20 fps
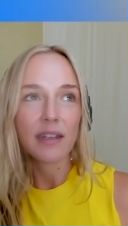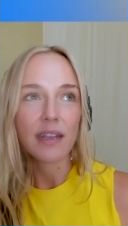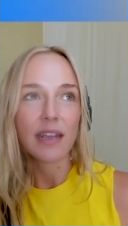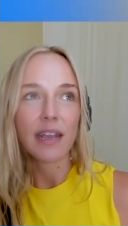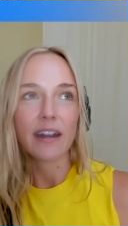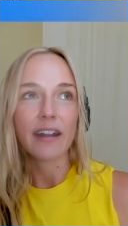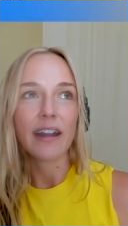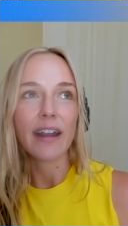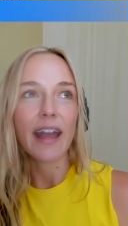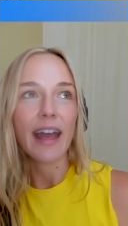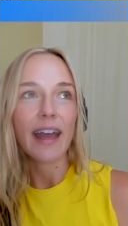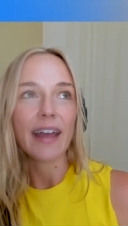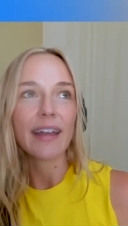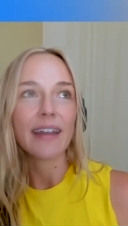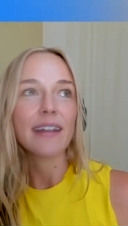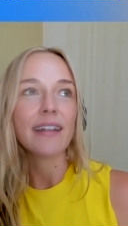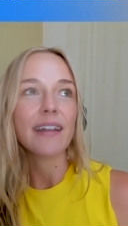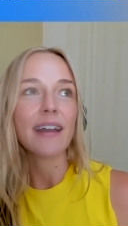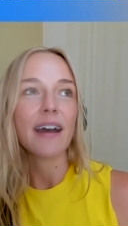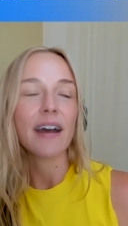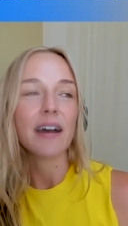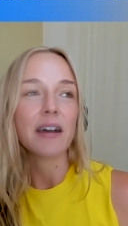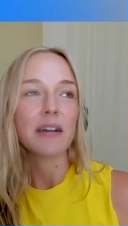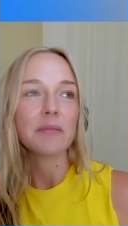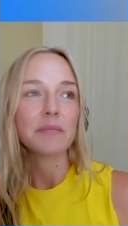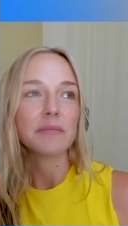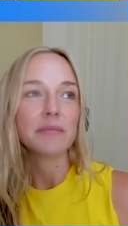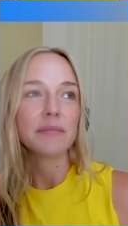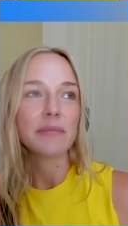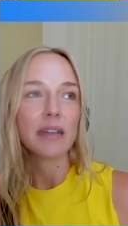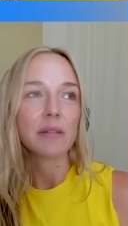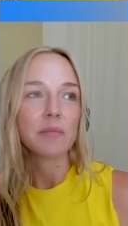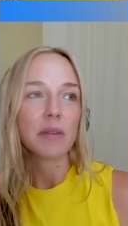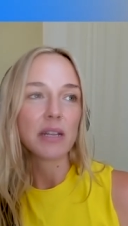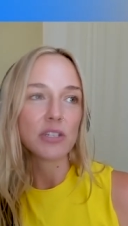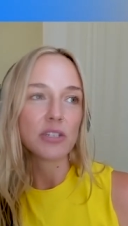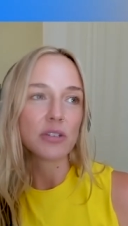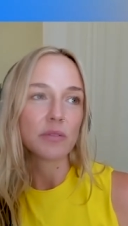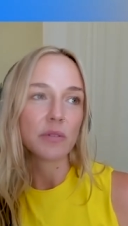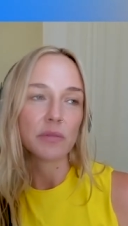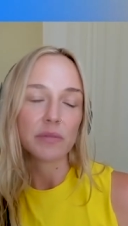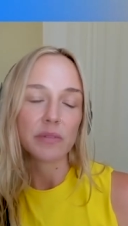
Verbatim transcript: in our head um, and make sure we're